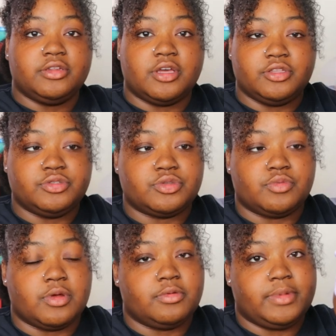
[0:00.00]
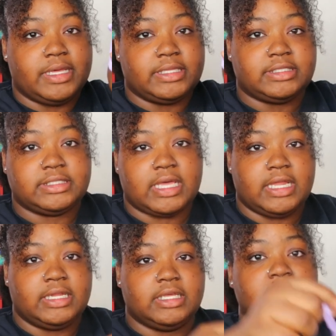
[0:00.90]
you know used the rubber band to
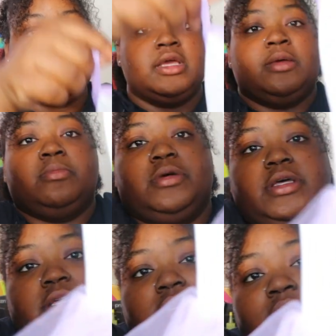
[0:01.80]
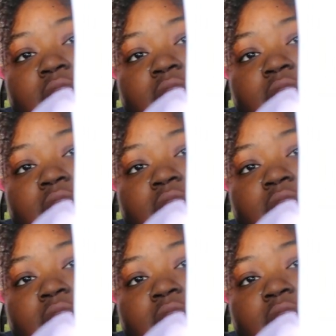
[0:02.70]
tighten it but